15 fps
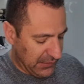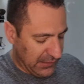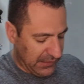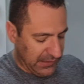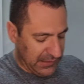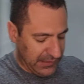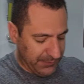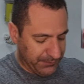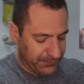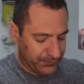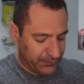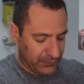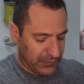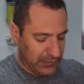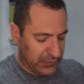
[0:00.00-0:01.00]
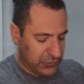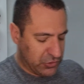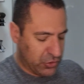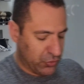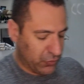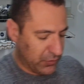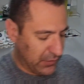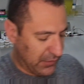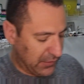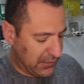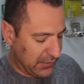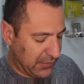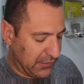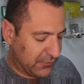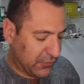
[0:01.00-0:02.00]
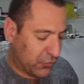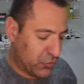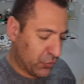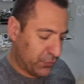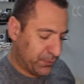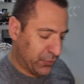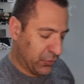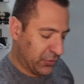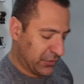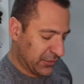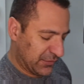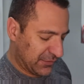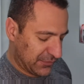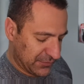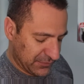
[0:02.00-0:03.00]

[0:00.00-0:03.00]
Um, during, there's a good book, it's